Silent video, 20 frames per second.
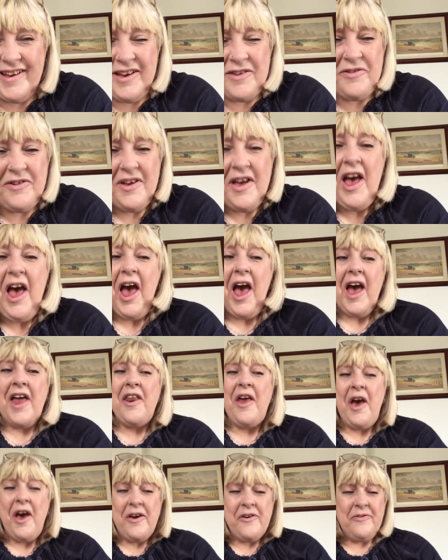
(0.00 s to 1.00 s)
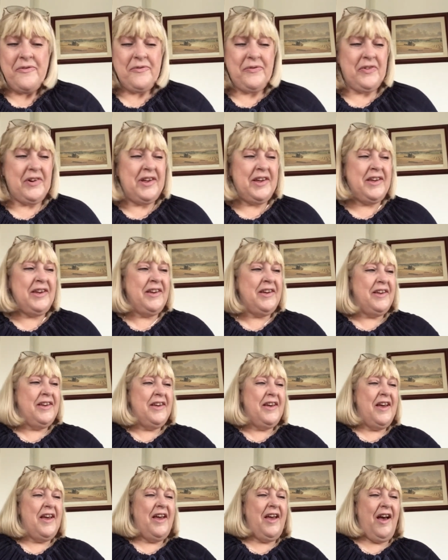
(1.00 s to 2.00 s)
and hopefully
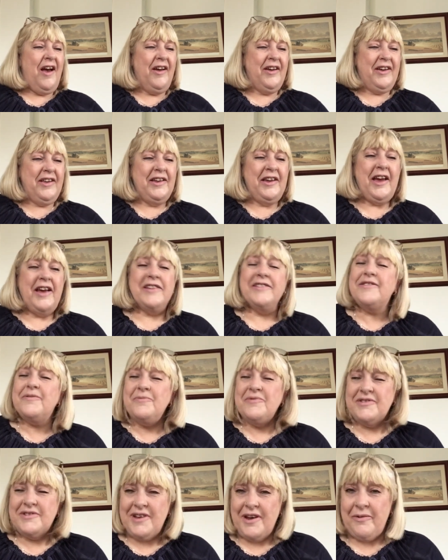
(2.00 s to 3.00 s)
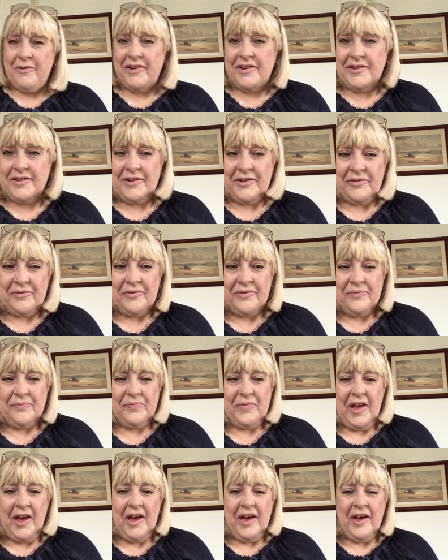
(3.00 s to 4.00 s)
I can get some sewing done
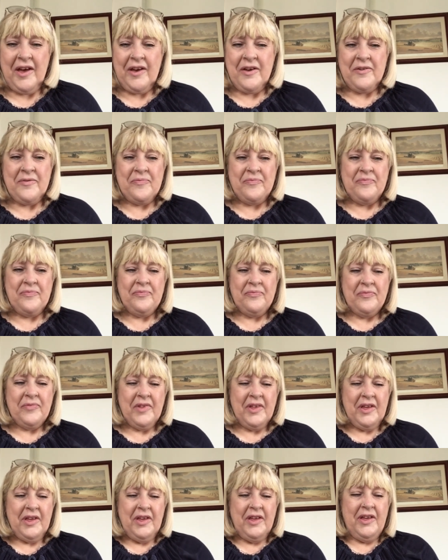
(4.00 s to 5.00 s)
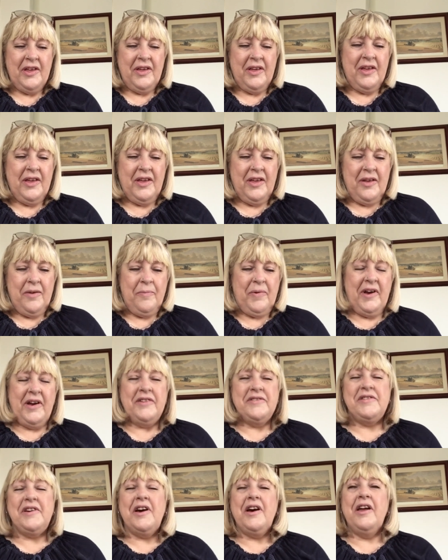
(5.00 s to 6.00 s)
um,
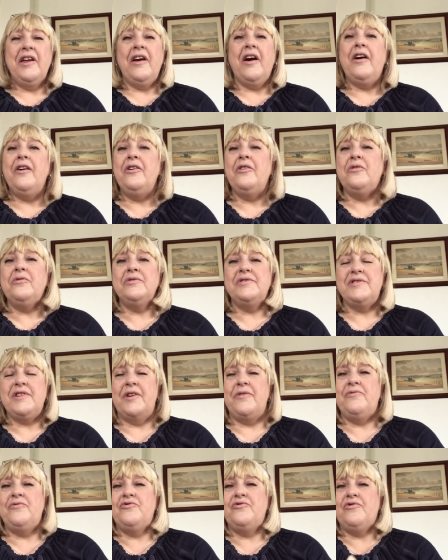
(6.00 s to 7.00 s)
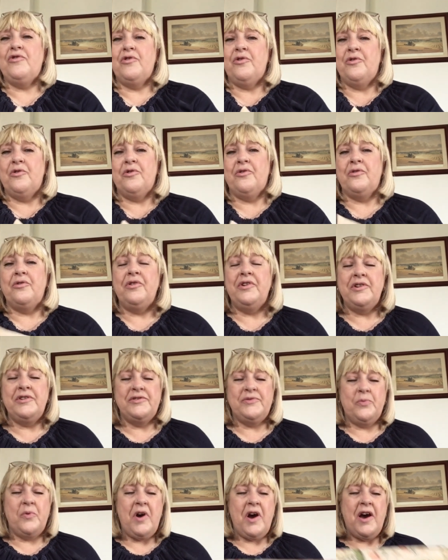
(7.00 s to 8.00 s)
because I, I also draw
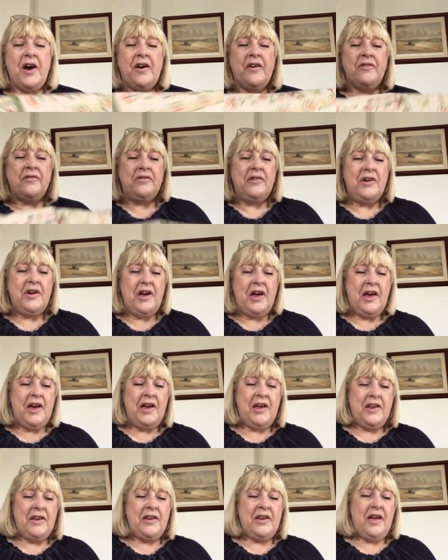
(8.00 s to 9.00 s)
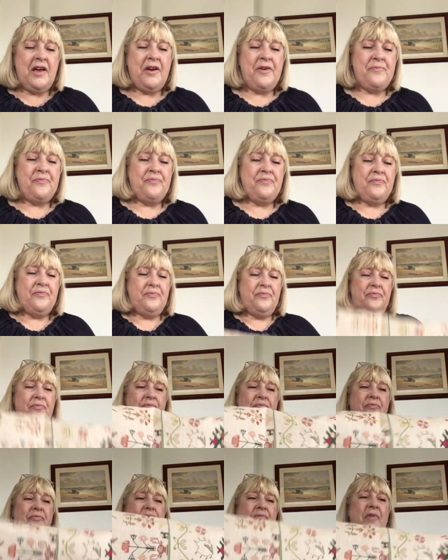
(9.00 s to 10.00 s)
as well and um,
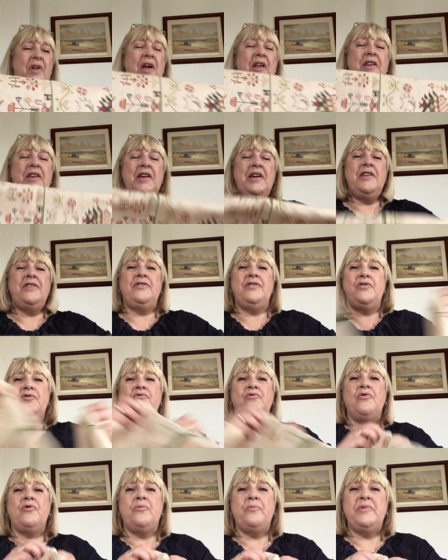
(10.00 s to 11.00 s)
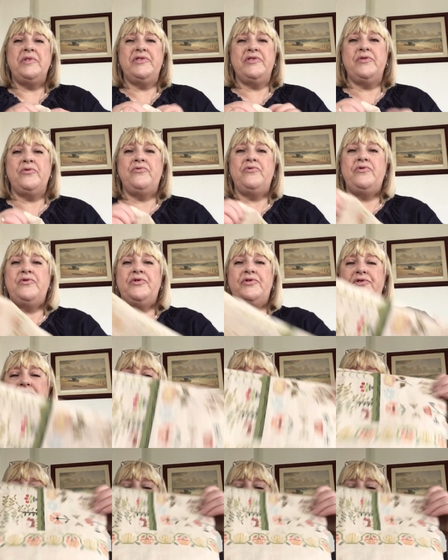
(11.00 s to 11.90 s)
I need to draw my son's